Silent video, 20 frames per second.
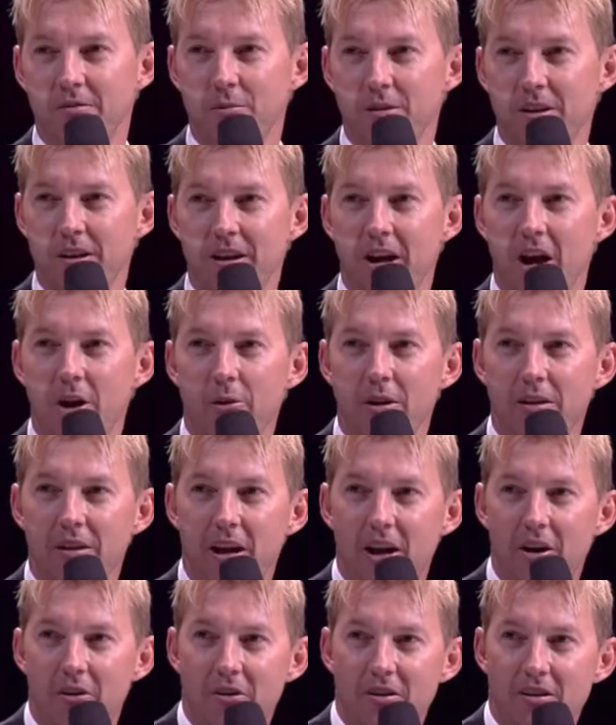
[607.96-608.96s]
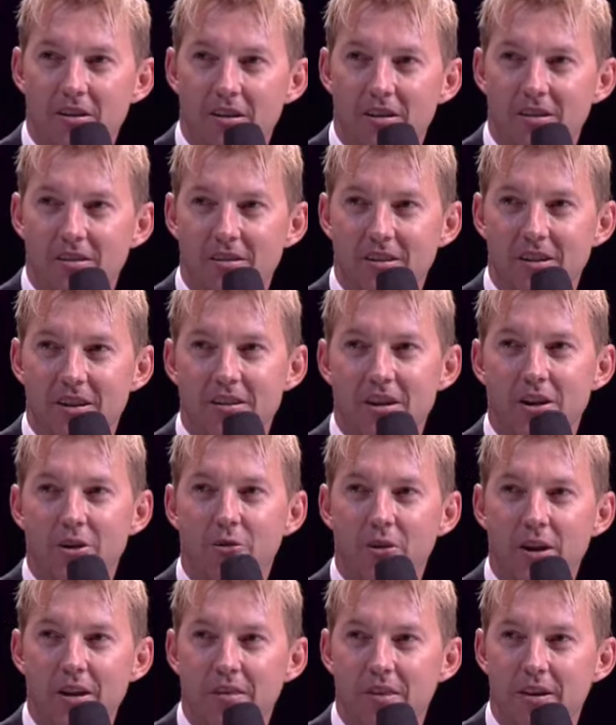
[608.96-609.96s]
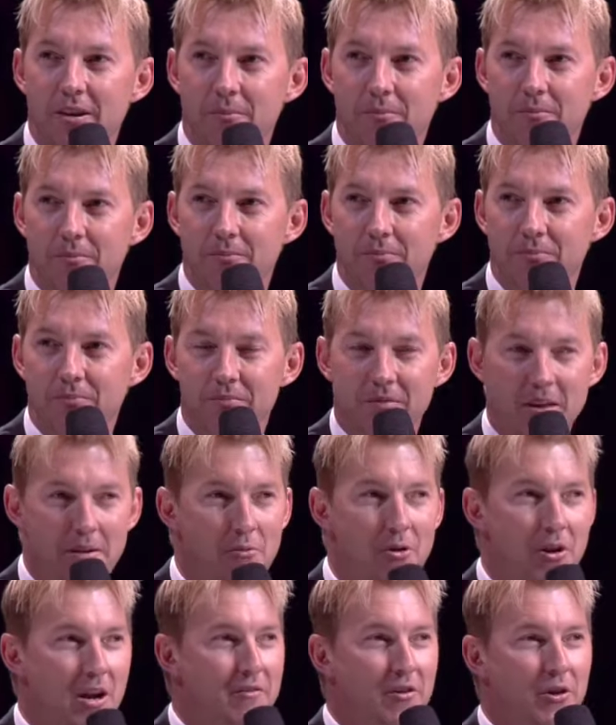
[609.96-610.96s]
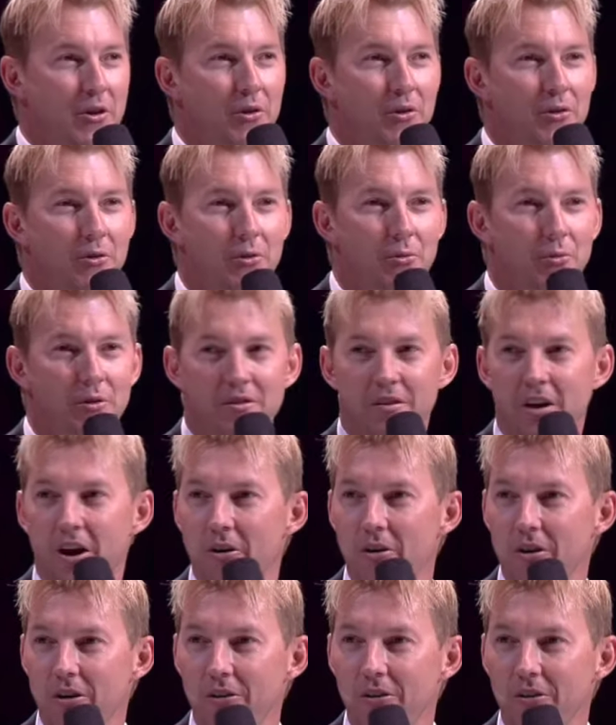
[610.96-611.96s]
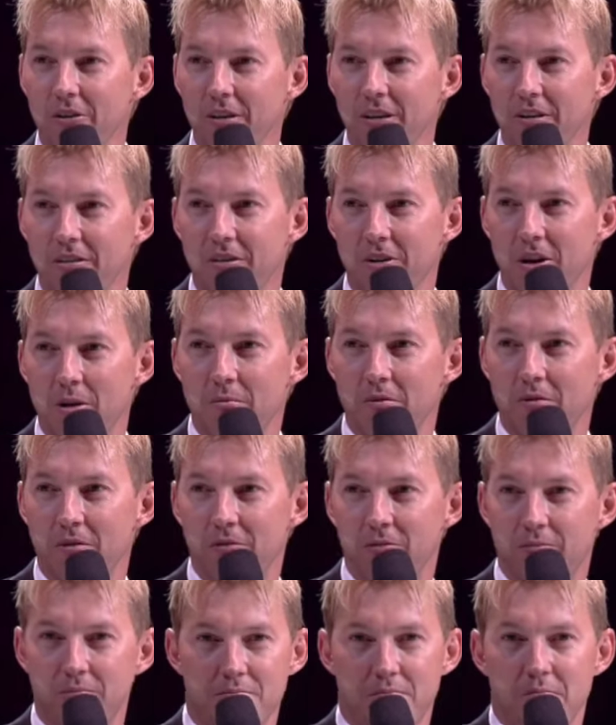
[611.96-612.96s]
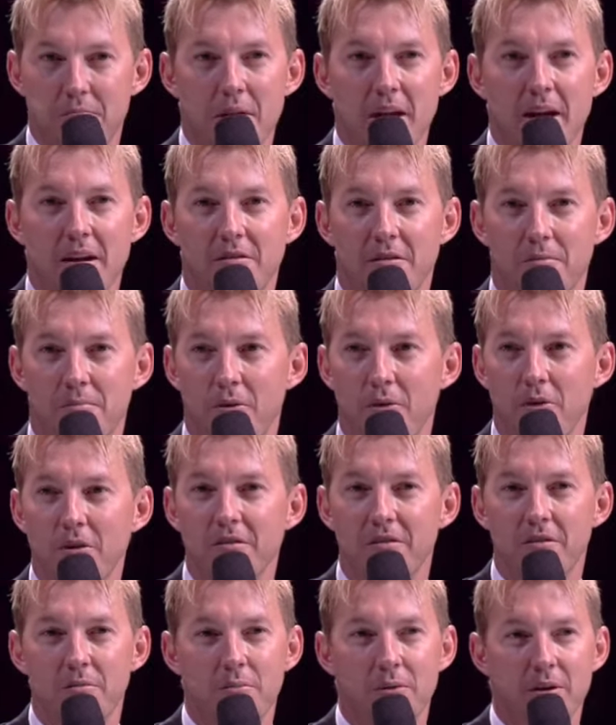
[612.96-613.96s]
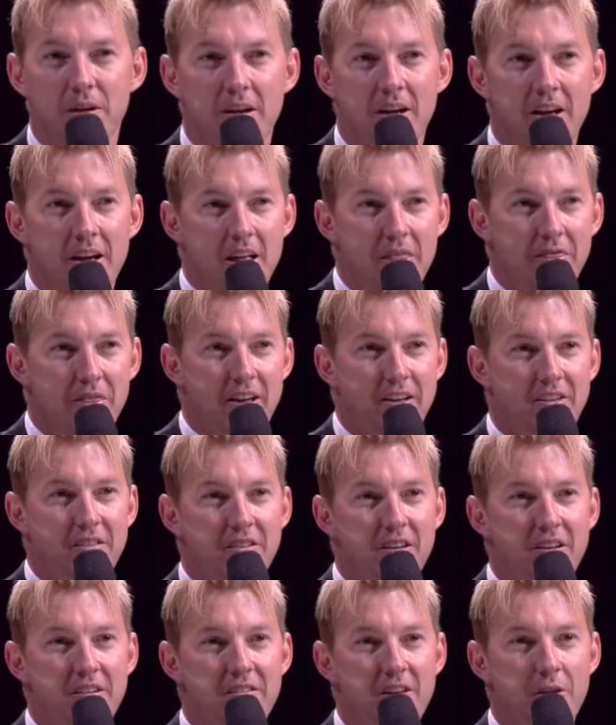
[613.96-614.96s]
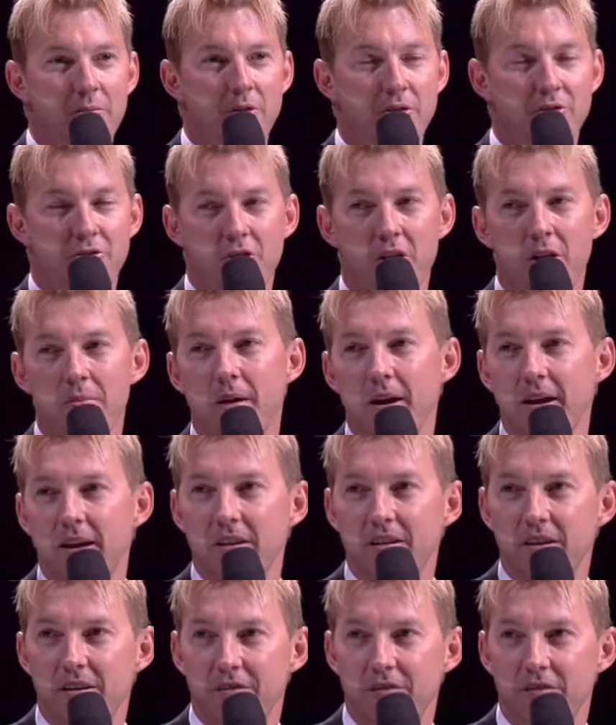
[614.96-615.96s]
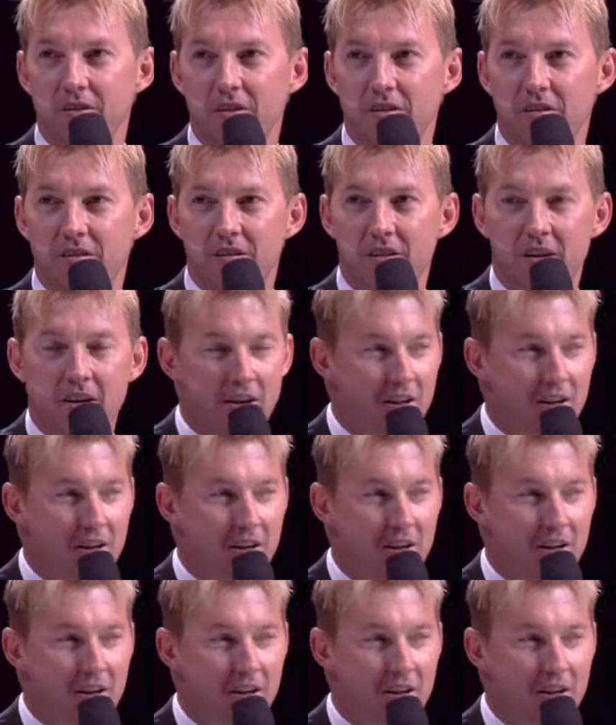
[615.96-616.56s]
when you go in there and you greet them, they might not have a clue what's going on in terms of me as a person, but they see someone try to make a difference.